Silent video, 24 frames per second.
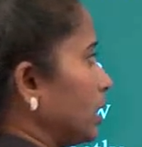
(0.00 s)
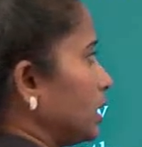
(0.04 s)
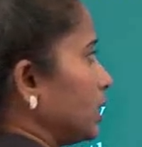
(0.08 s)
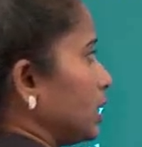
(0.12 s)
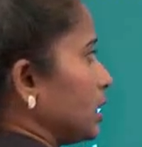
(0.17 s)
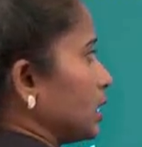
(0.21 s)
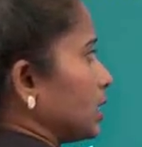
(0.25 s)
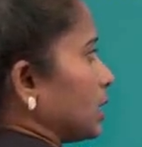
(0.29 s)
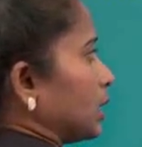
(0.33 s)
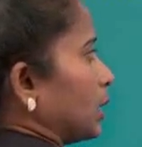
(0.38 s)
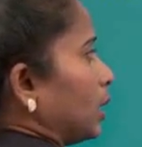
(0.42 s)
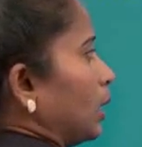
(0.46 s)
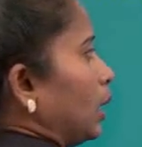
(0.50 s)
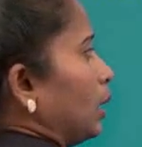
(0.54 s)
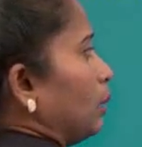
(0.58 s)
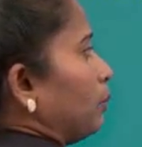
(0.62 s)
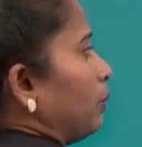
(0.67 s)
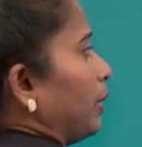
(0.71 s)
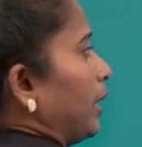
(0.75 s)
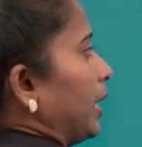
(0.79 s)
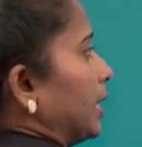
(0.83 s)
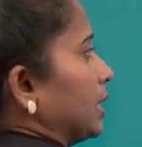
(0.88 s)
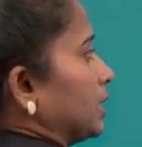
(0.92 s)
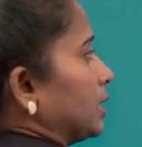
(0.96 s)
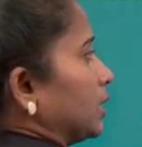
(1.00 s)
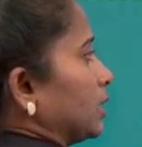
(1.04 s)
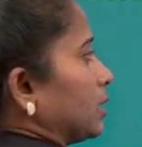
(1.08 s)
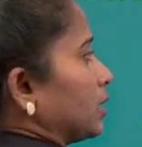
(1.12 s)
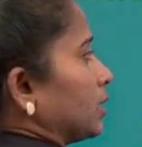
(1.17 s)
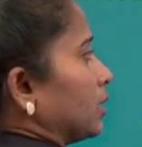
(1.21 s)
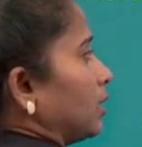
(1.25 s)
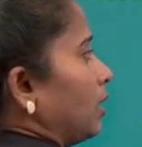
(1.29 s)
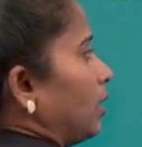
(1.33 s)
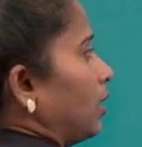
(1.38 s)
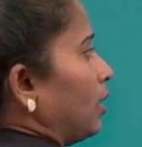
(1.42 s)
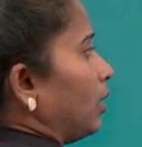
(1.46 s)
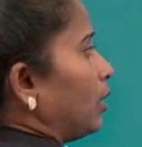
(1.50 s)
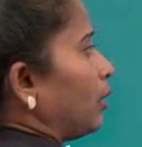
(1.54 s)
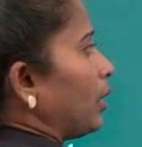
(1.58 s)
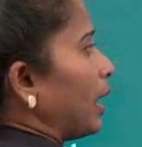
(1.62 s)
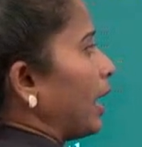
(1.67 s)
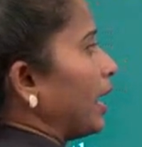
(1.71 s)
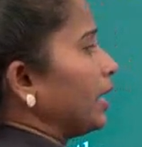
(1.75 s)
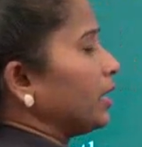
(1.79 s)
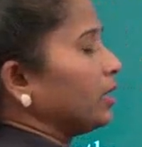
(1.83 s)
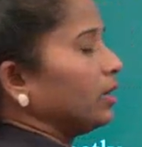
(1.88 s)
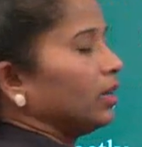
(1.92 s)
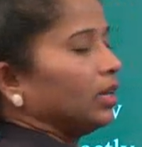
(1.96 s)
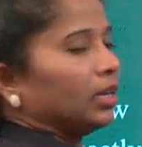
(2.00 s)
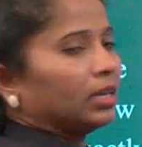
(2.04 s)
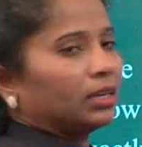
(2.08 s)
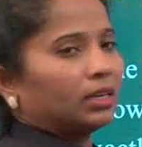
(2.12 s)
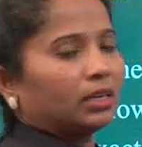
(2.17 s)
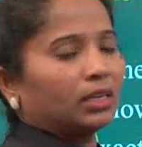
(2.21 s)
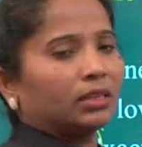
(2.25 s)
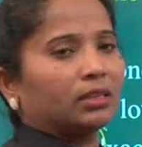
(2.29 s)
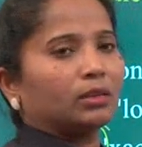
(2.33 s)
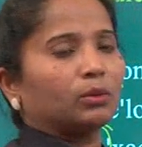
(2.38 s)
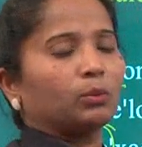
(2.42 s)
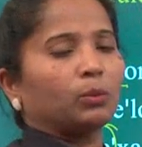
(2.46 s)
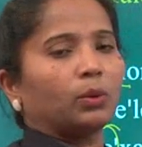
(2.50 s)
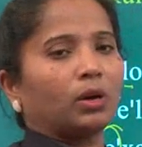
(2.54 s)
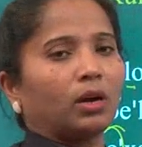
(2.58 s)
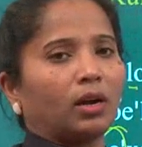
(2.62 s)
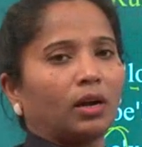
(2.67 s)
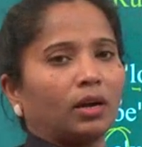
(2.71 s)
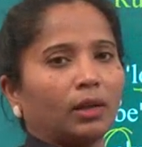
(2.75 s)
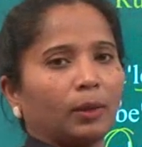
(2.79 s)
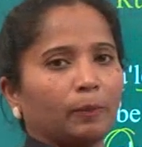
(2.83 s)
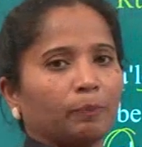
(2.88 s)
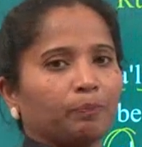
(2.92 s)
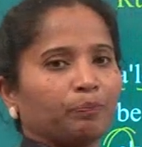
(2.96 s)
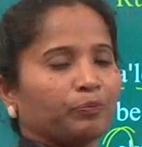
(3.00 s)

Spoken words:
Just place this, write neatly the word